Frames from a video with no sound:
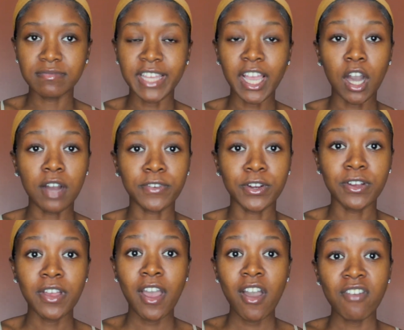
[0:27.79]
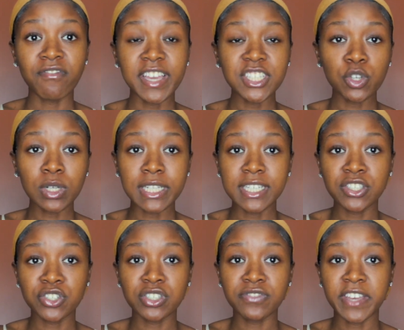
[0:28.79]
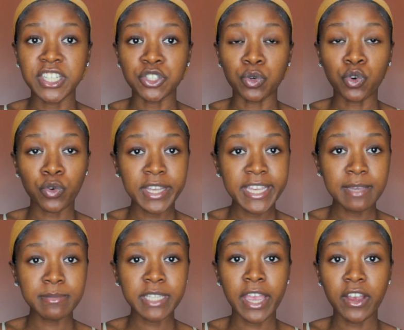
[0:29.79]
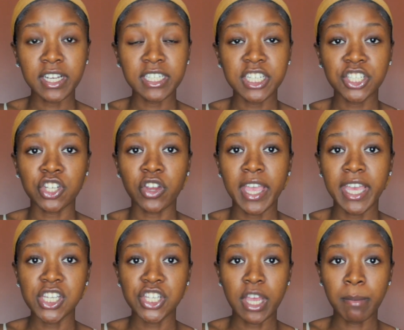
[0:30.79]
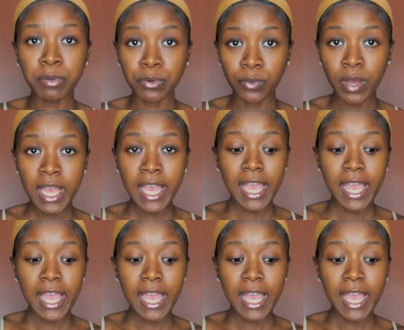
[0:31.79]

They offer facial cleansers, facial creams, hair conditioner, and shampoo.